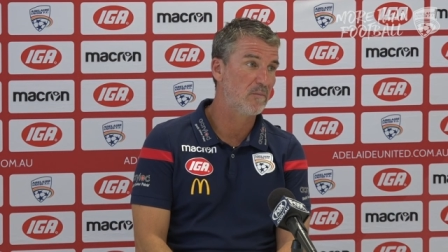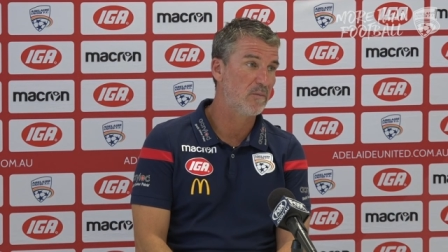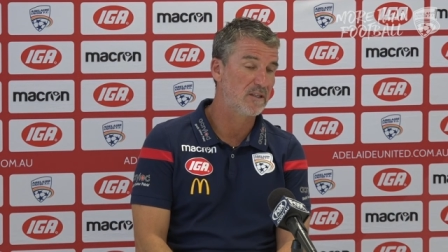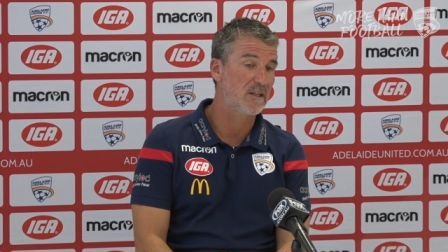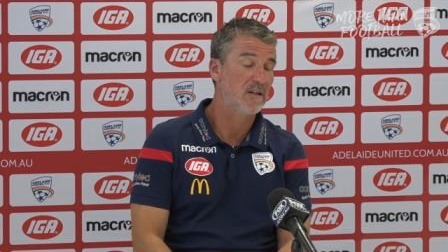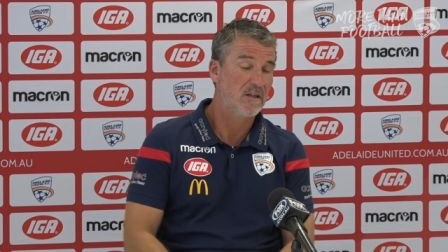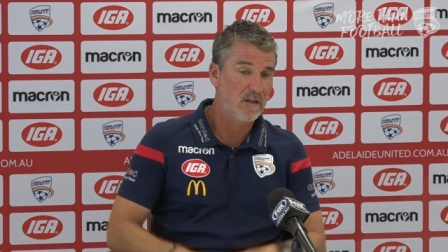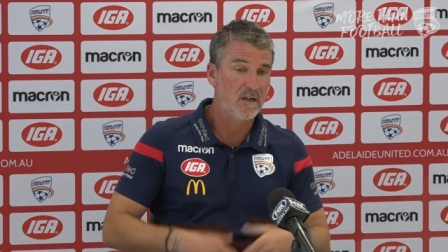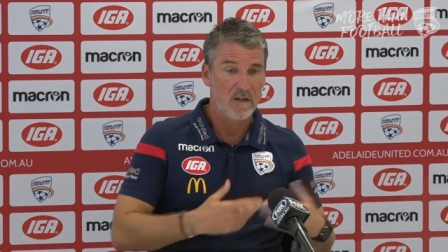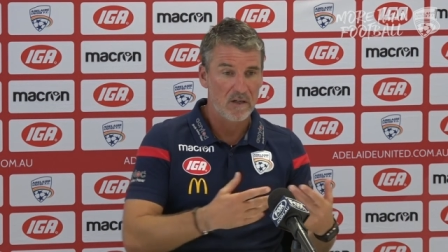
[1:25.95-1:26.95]
But
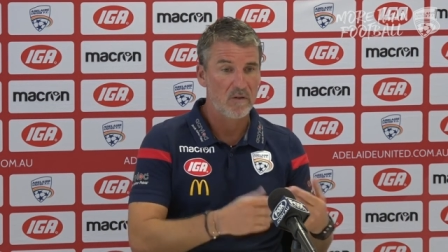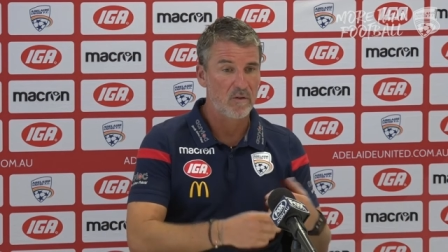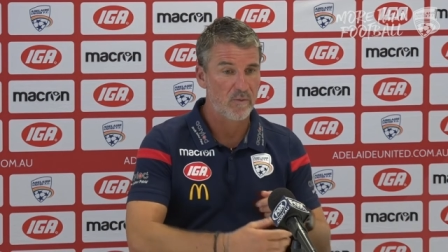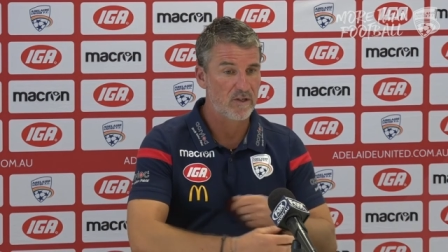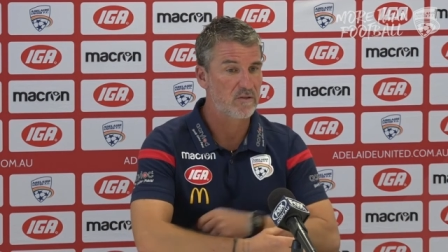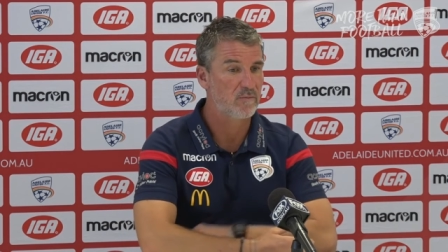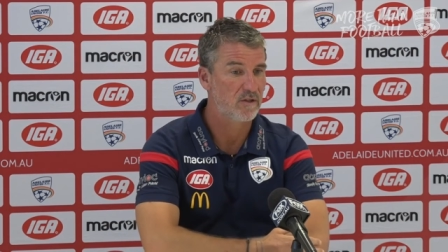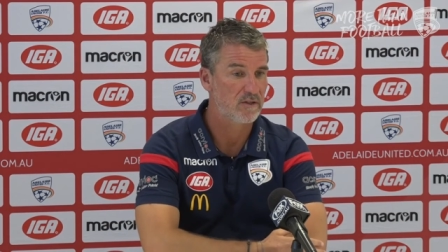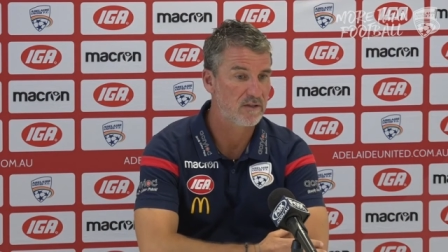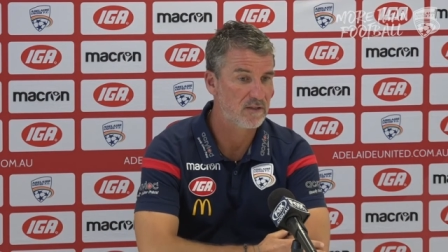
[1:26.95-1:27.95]
your question
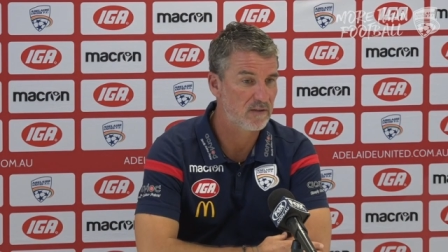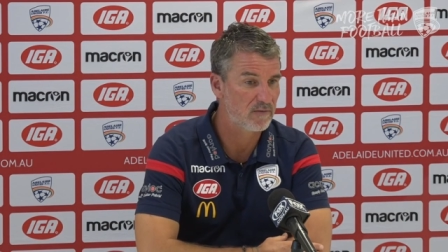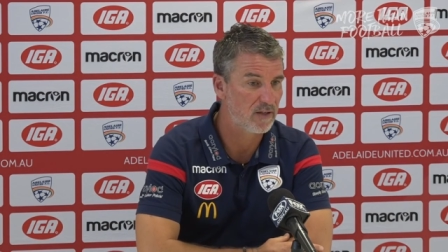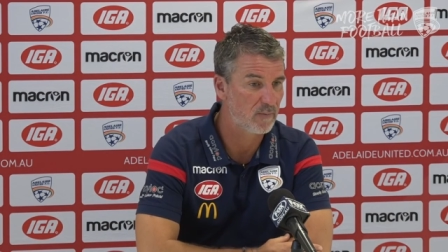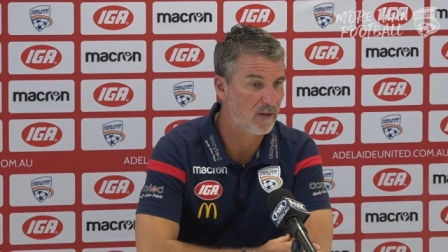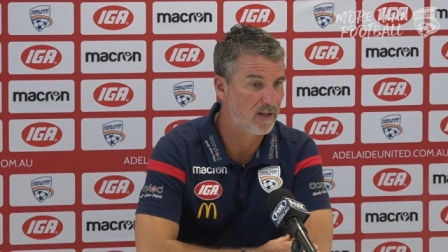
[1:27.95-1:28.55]
was if I